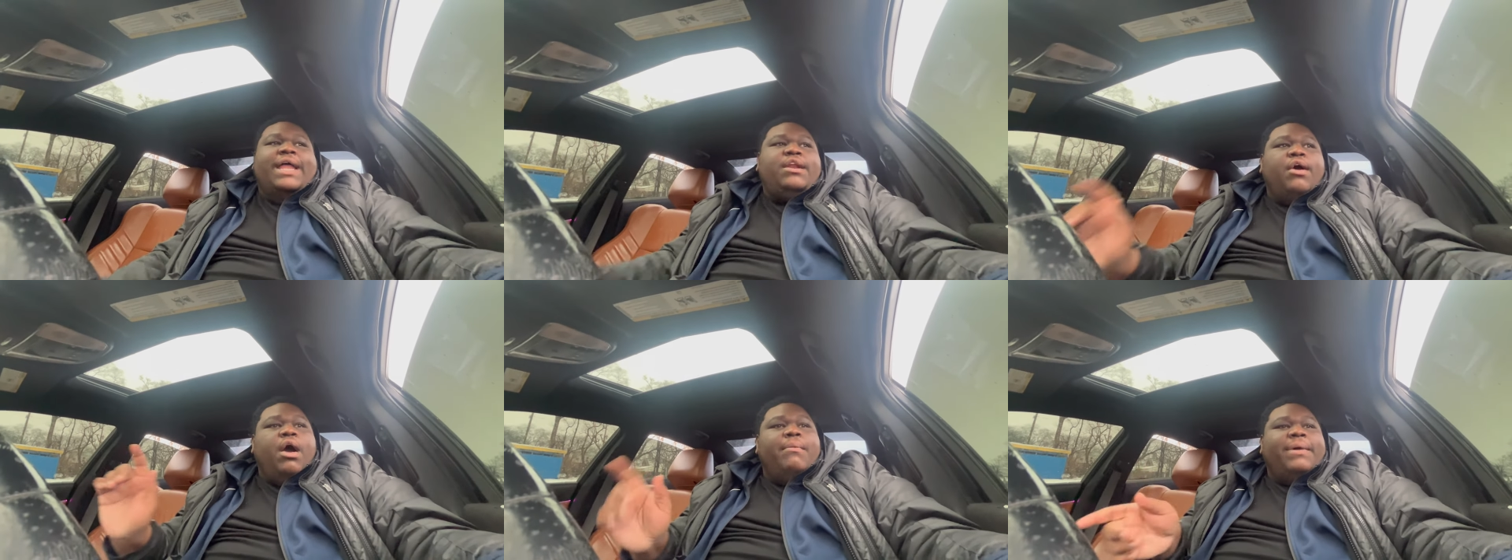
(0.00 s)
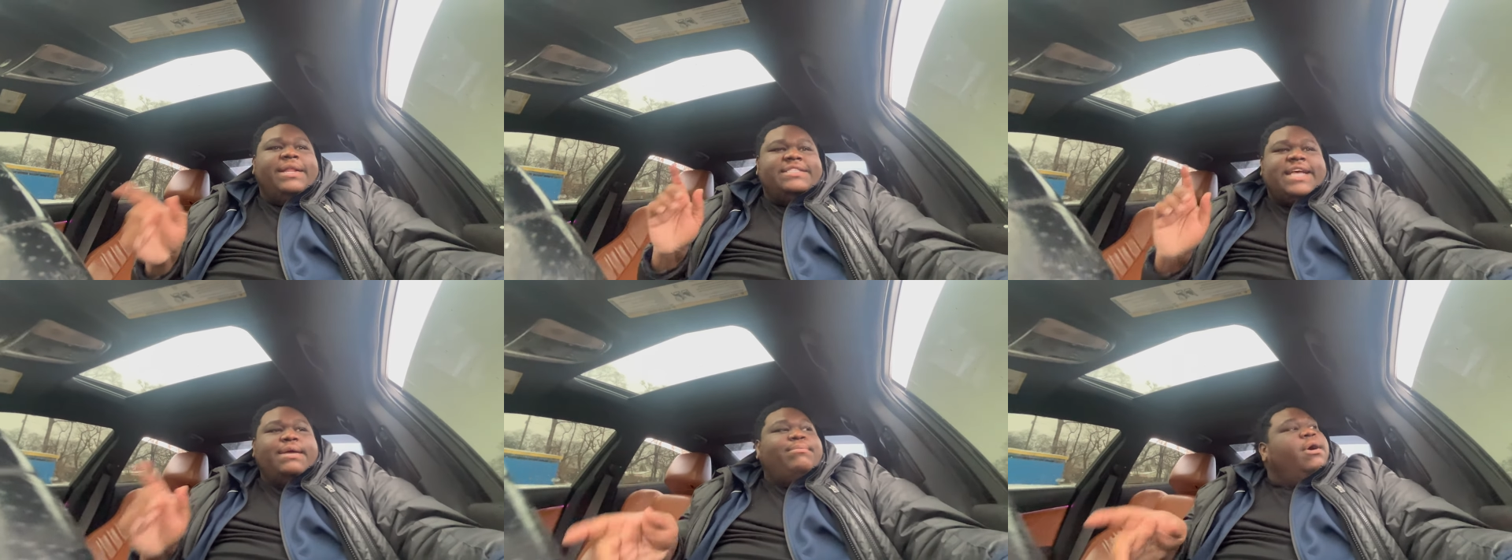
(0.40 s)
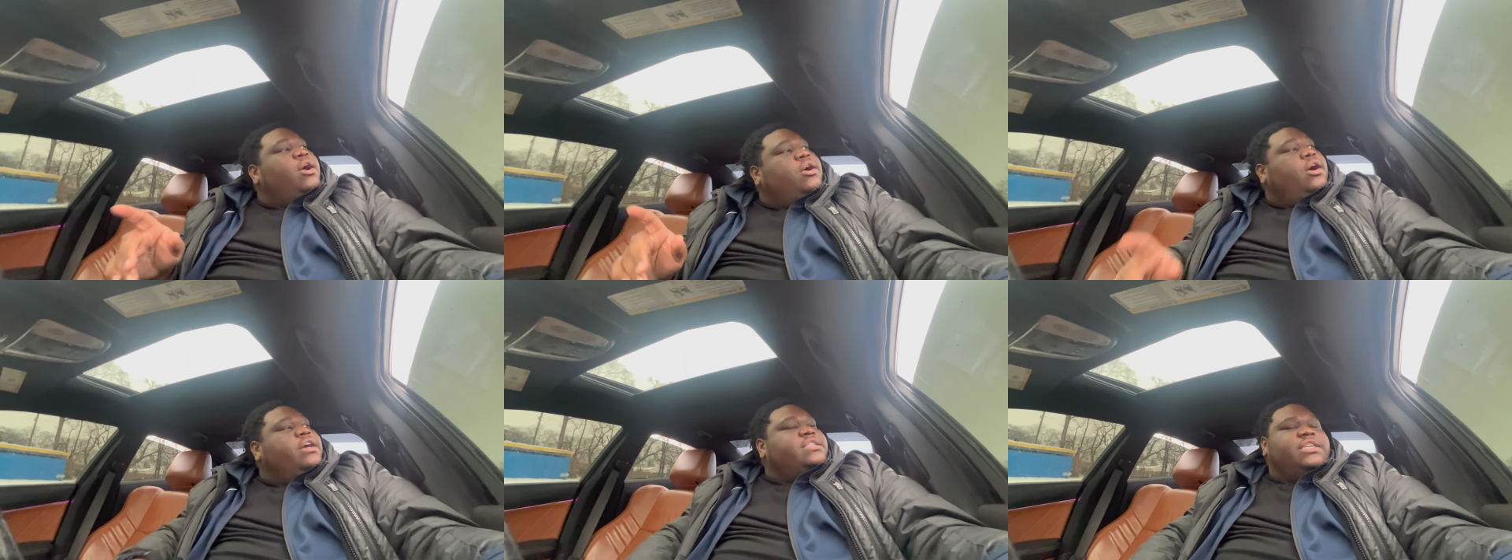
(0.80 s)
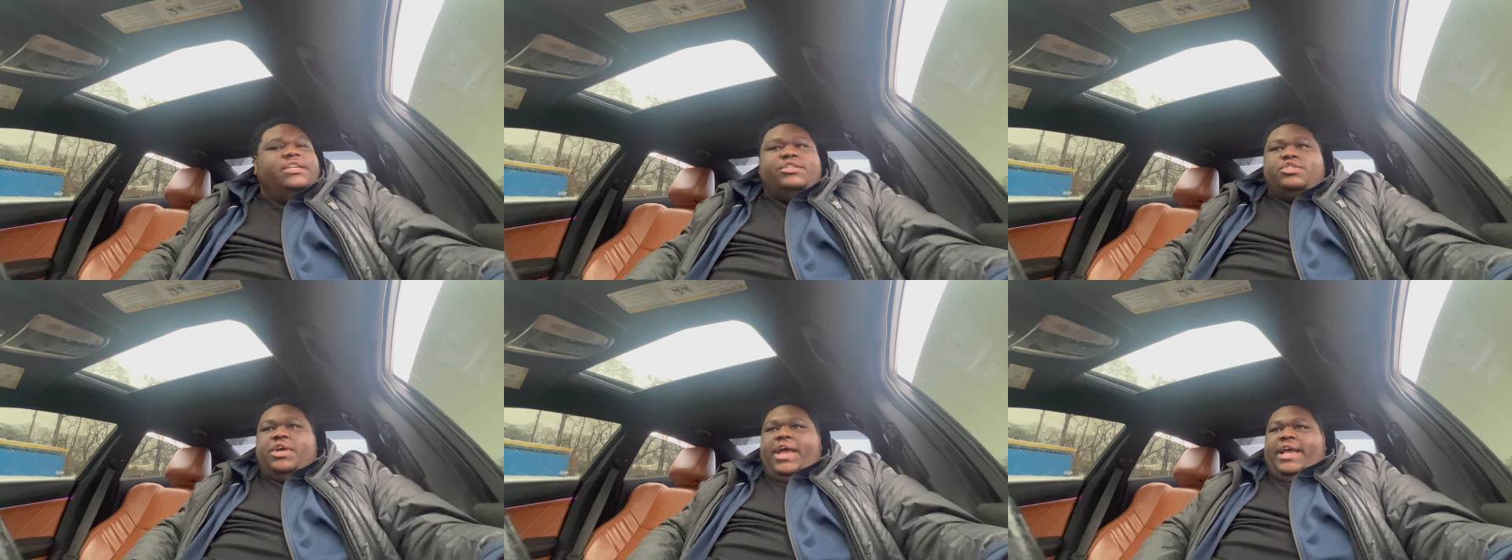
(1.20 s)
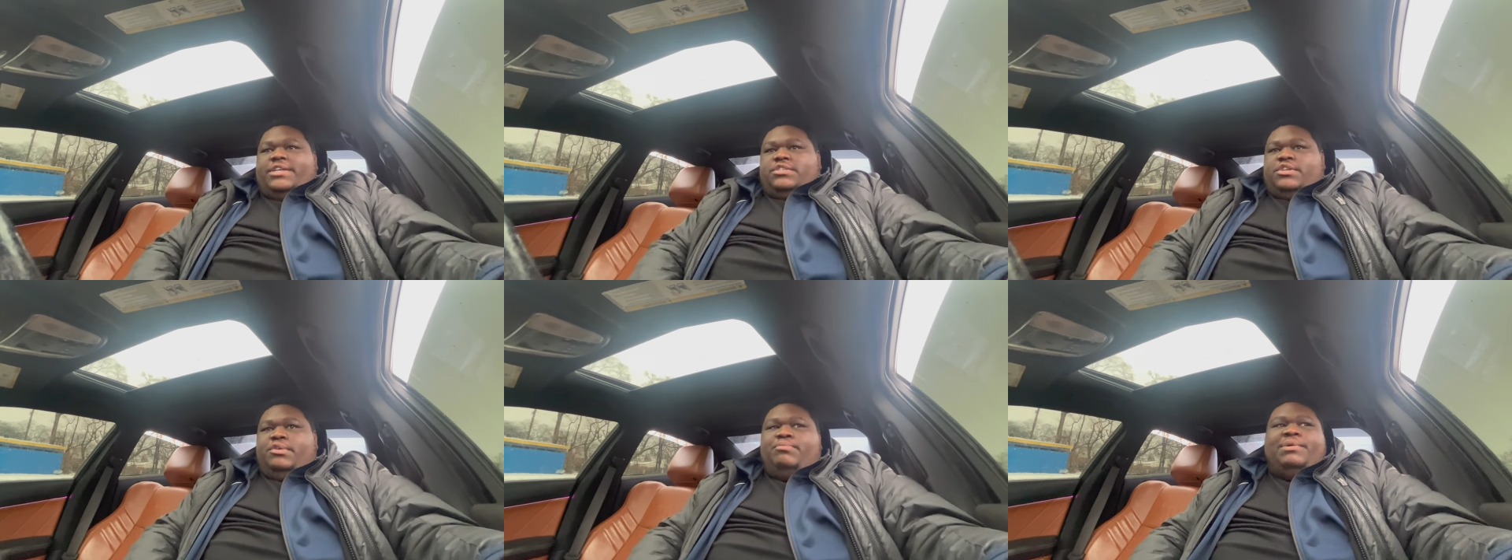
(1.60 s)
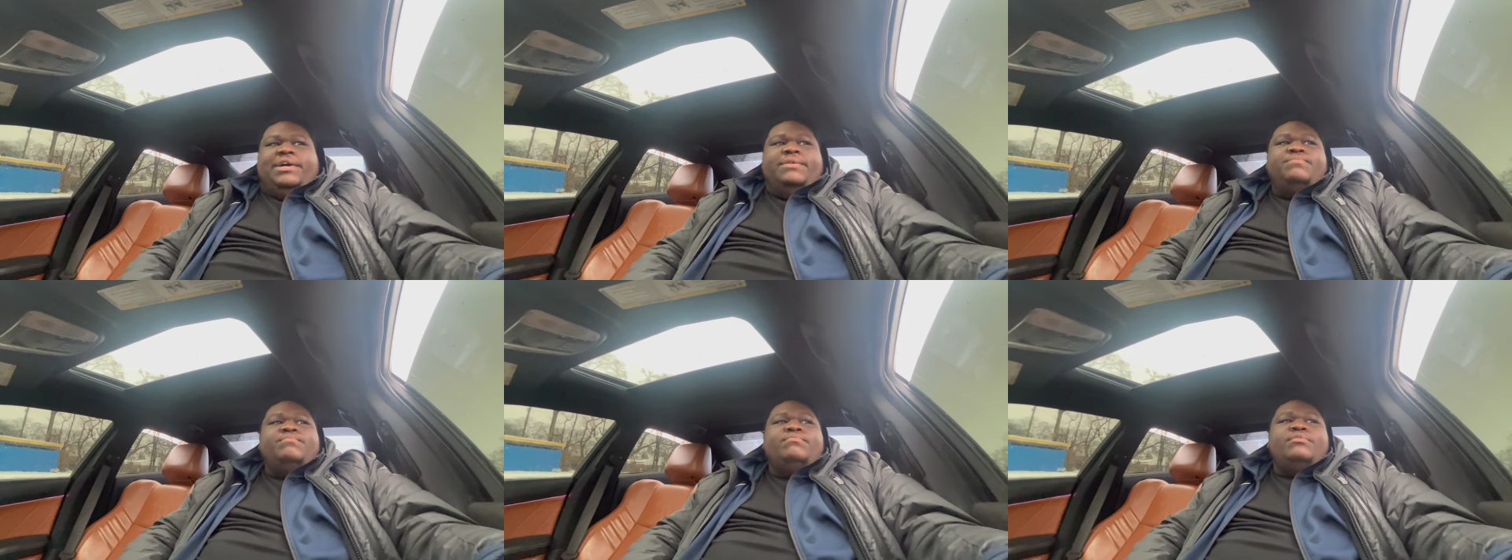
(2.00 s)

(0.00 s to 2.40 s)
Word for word: I know I want to take my car to the drag show, but